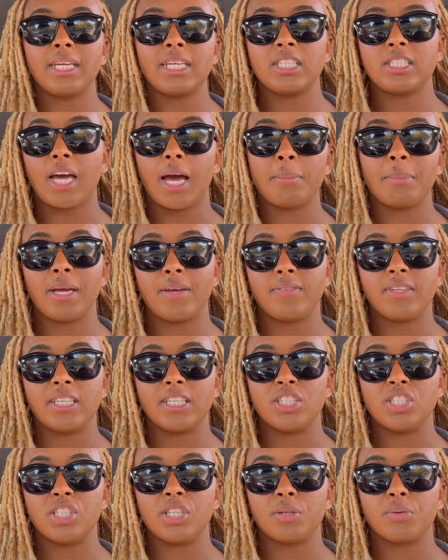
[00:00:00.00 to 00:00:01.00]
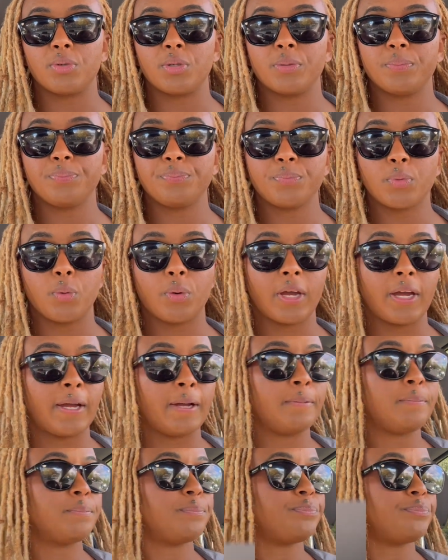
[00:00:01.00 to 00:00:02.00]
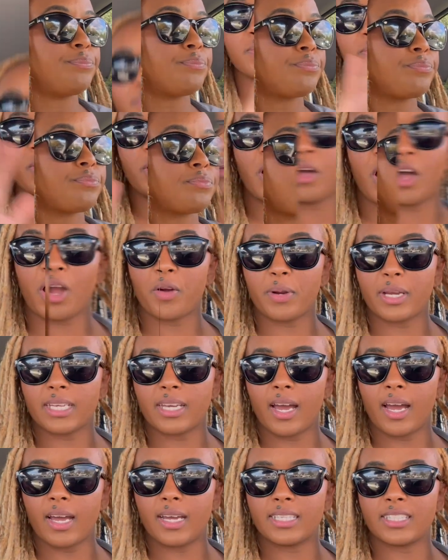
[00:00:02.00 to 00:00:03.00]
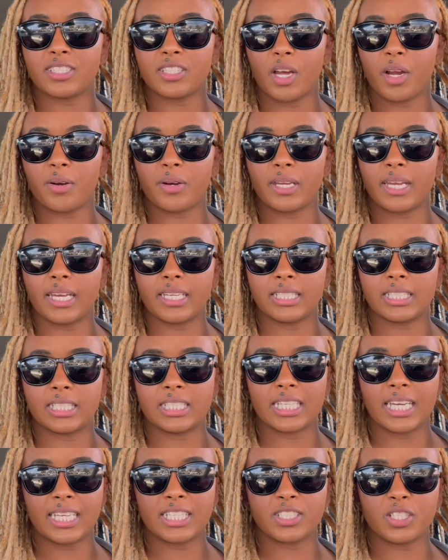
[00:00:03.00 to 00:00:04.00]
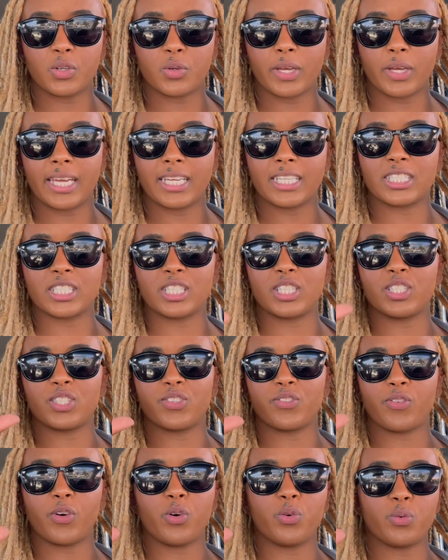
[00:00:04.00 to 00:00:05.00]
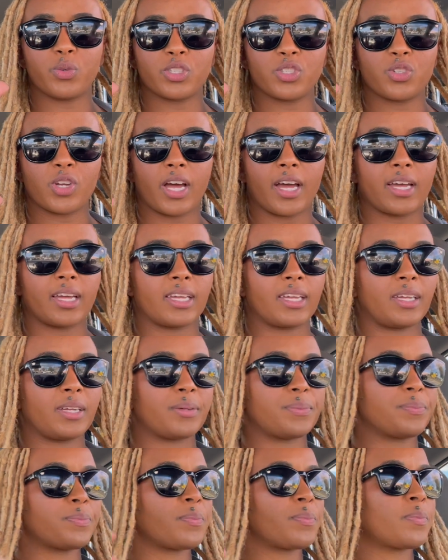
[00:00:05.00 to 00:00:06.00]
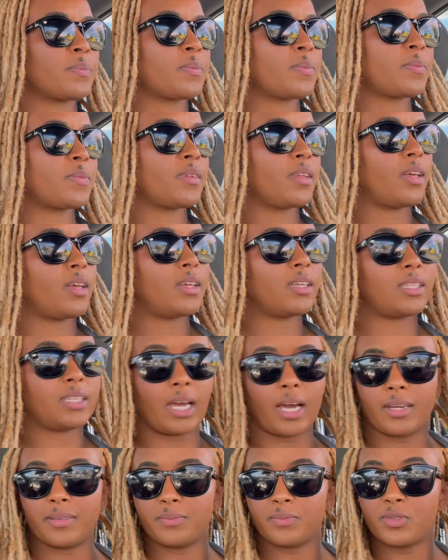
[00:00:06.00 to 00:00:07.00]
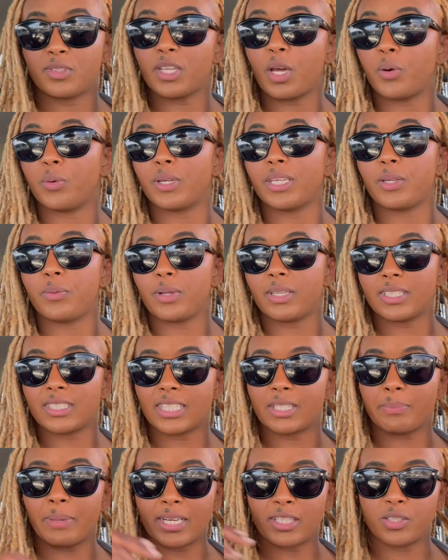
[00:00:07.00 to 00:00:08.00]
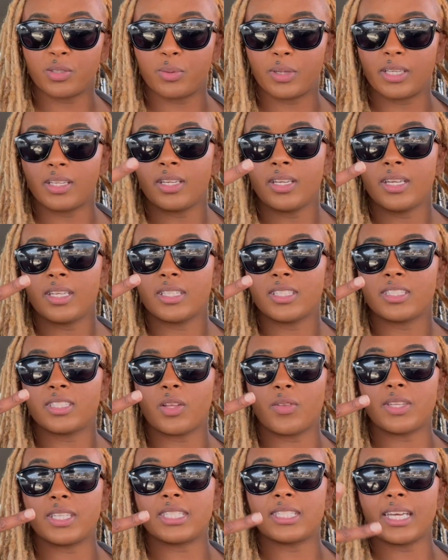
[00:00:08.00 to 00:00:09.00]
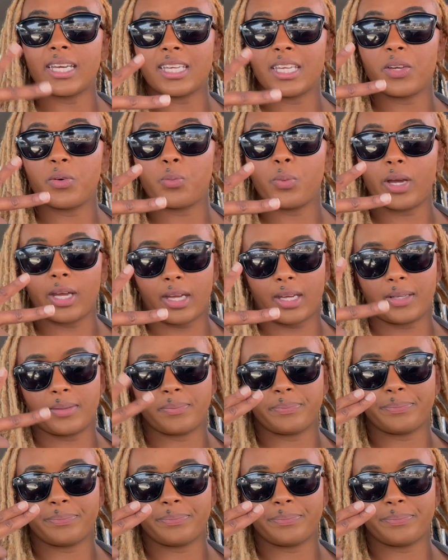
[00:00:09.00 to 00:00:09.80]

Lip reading: top heavy in general. Okay. All right, guys. Sorry, had to change locations. Phone was dying. Yeah. So anyway, let's get back to it. So the second way